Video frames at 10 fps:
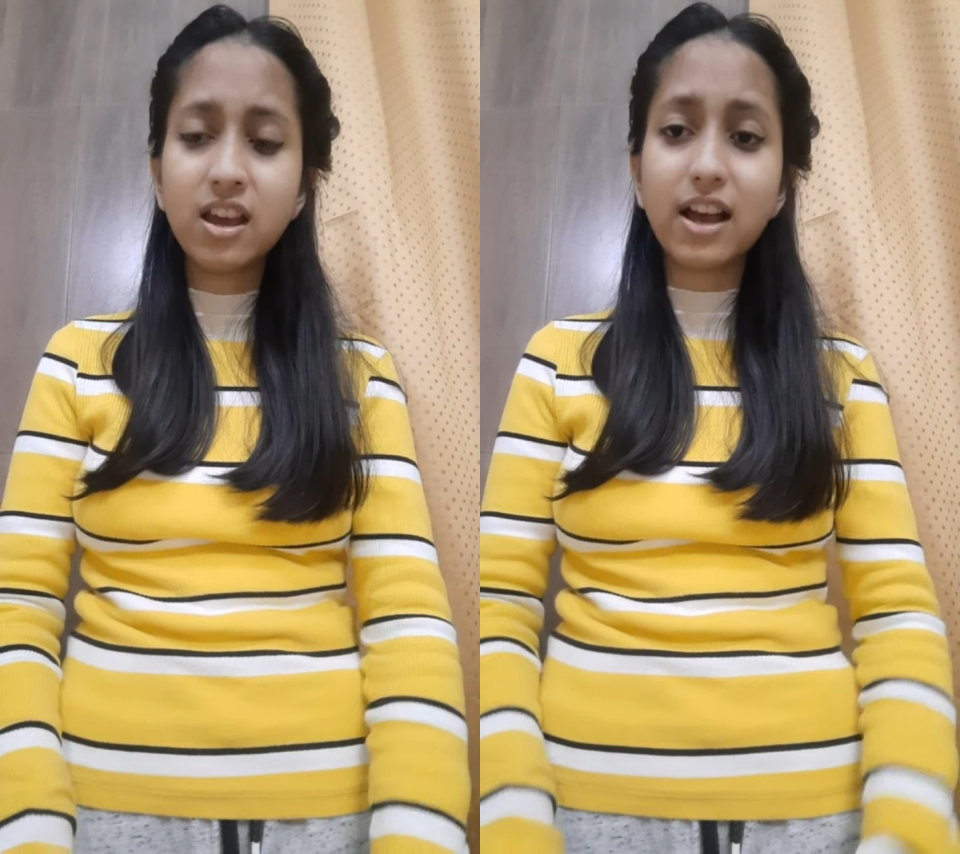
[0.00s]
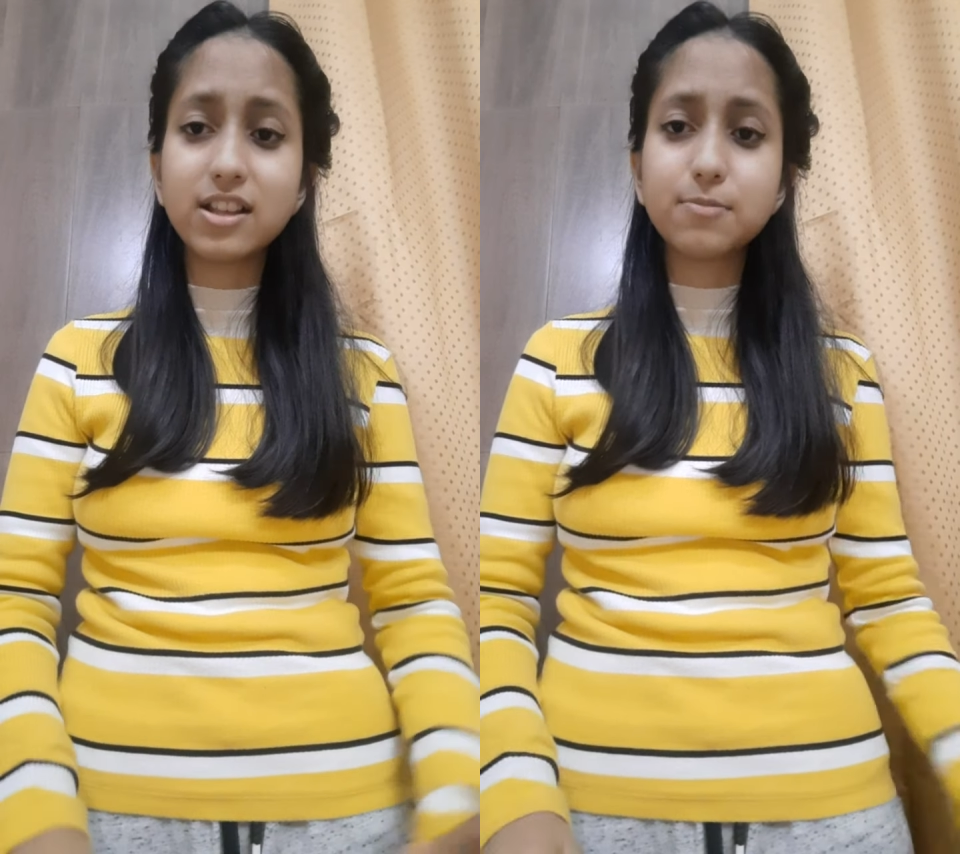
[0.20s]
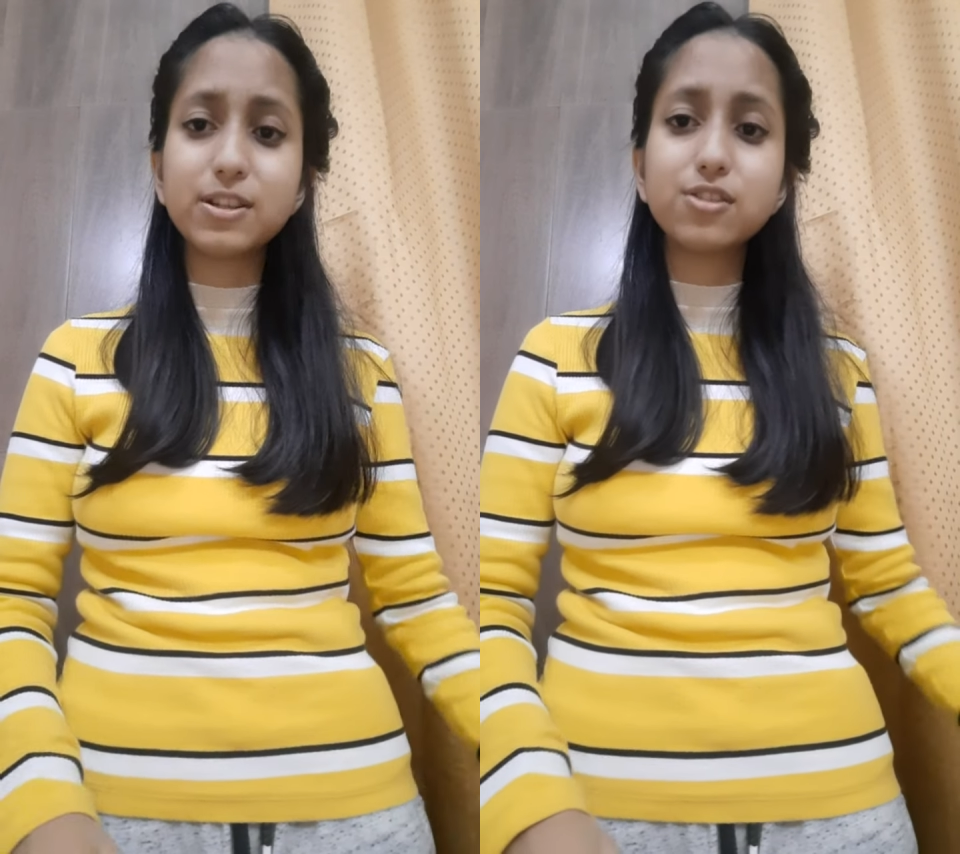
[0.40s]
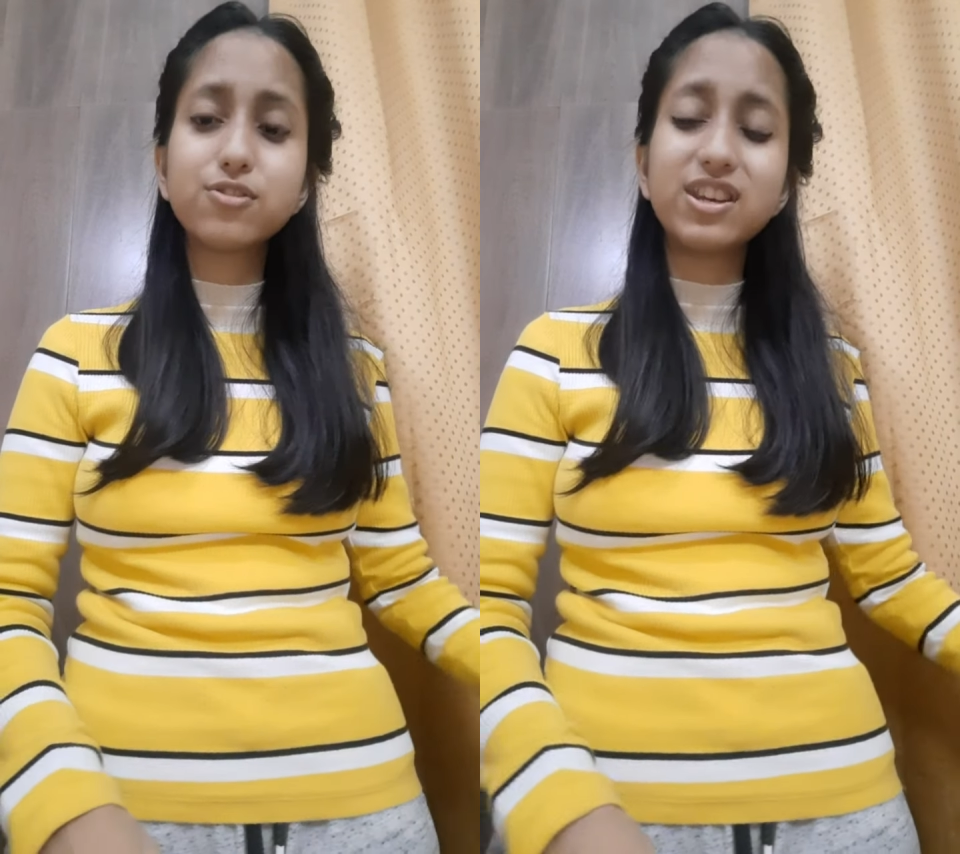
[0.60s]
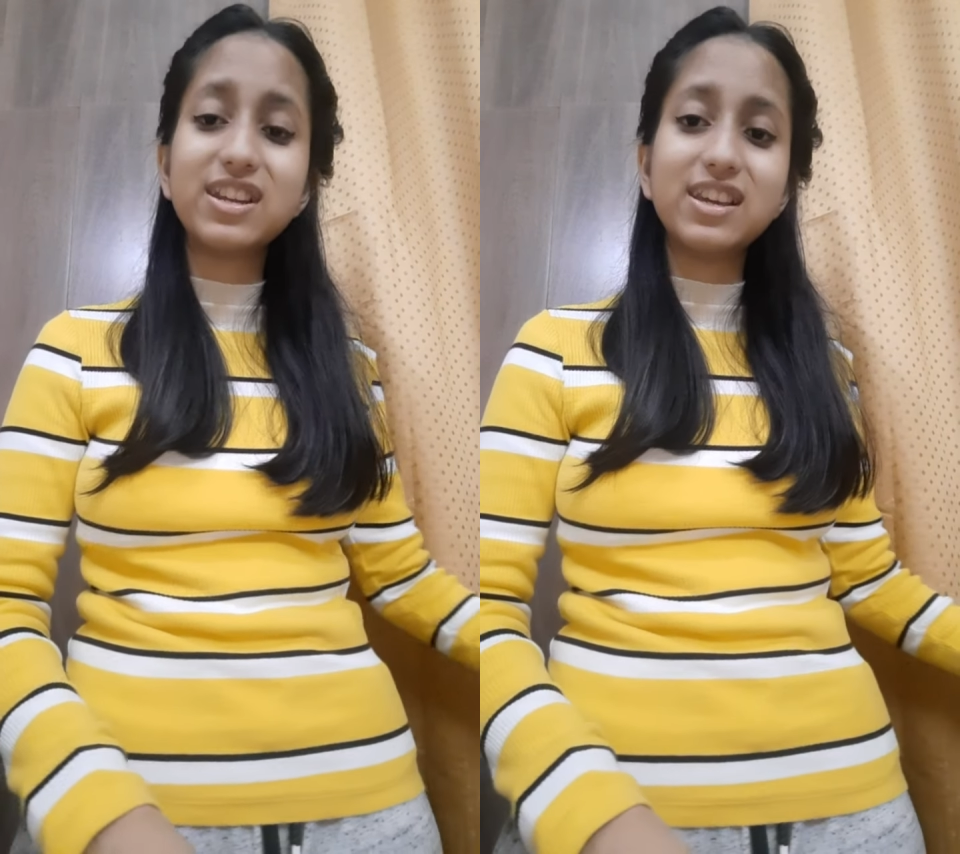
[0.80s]
it's been
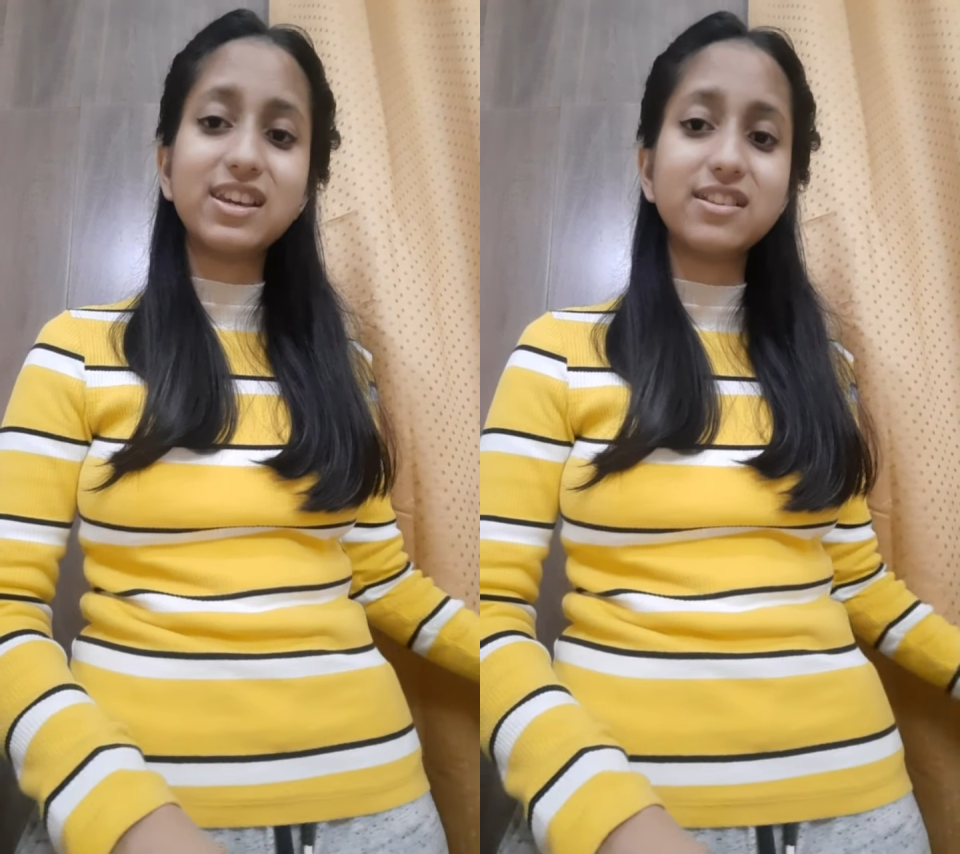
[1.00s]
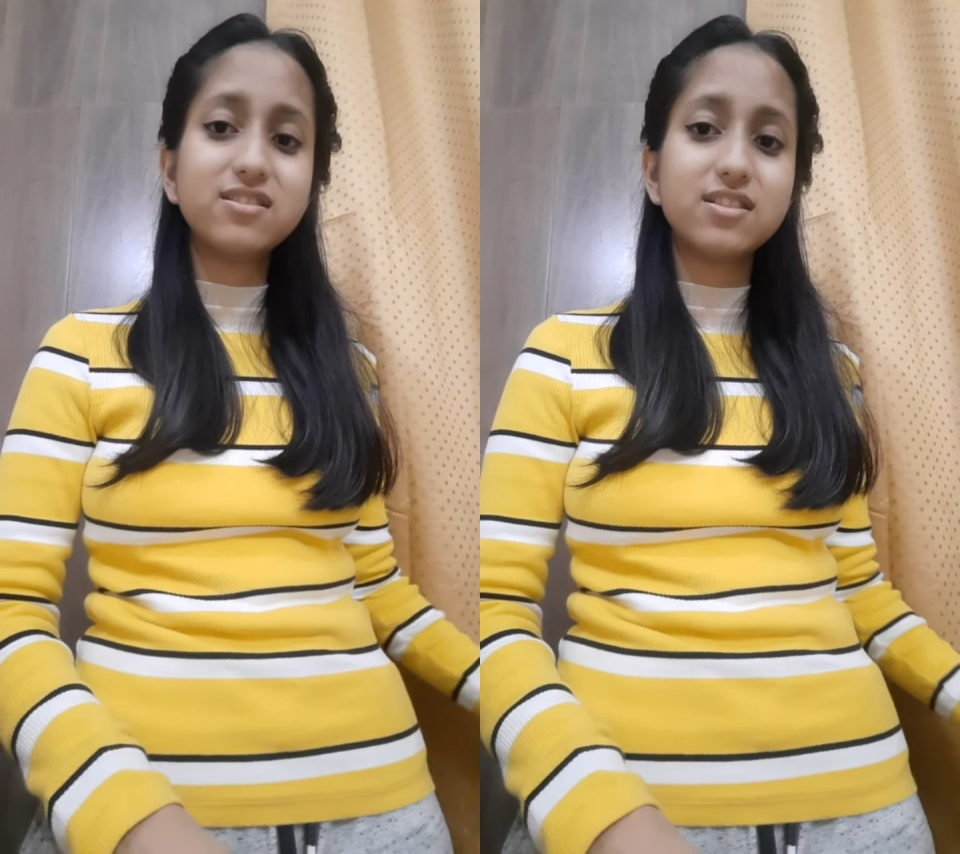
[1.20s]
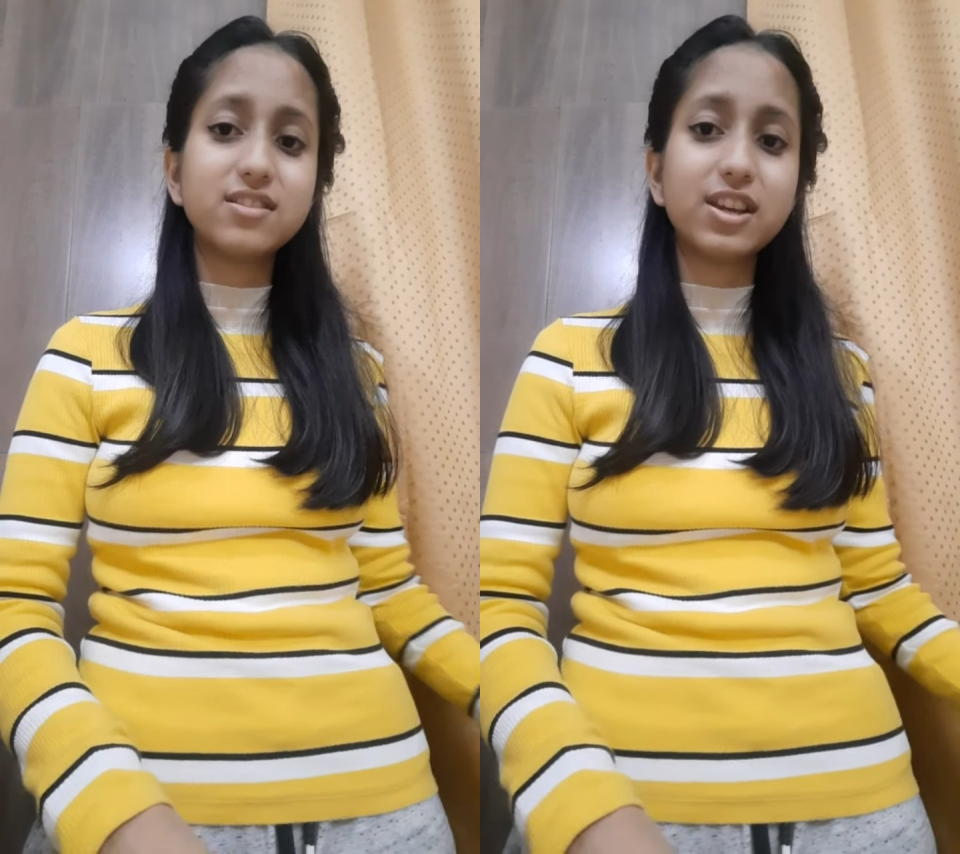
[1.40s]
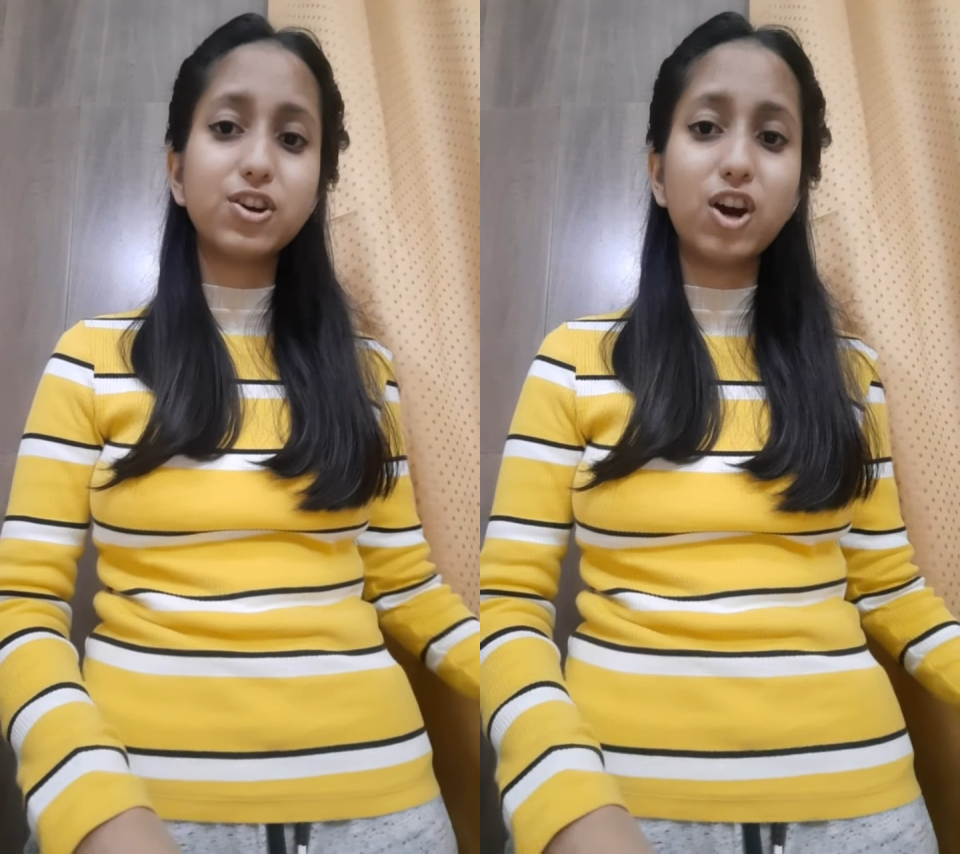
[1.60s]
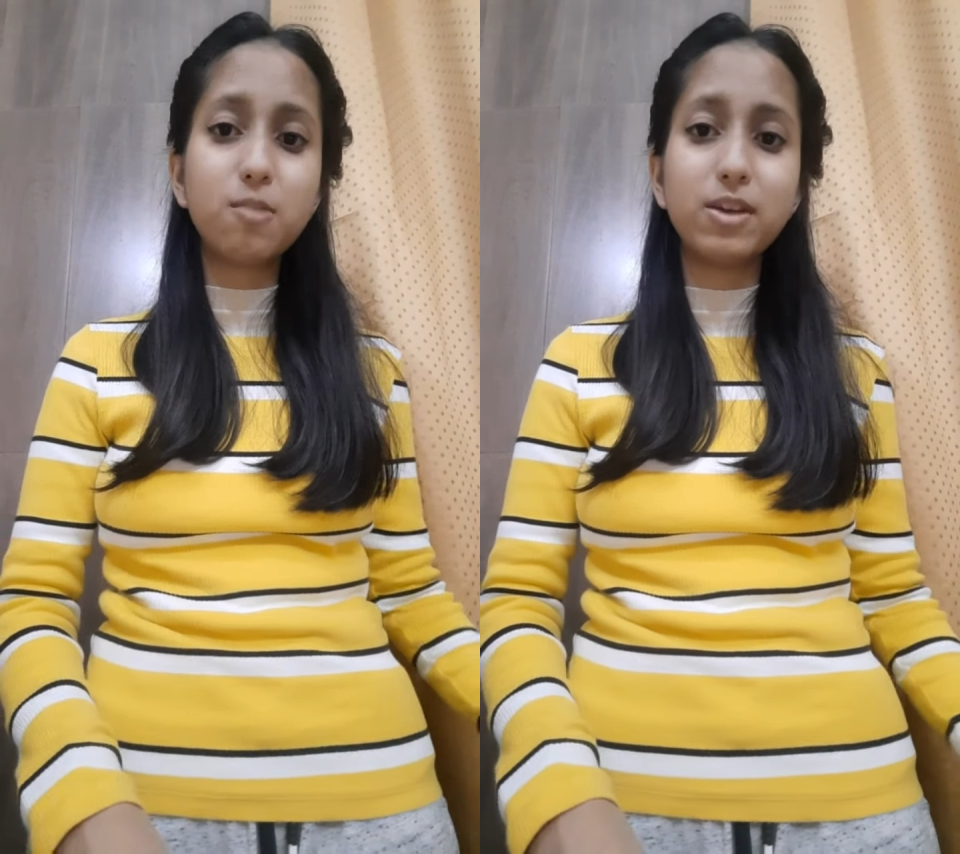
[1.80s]
3 days since I got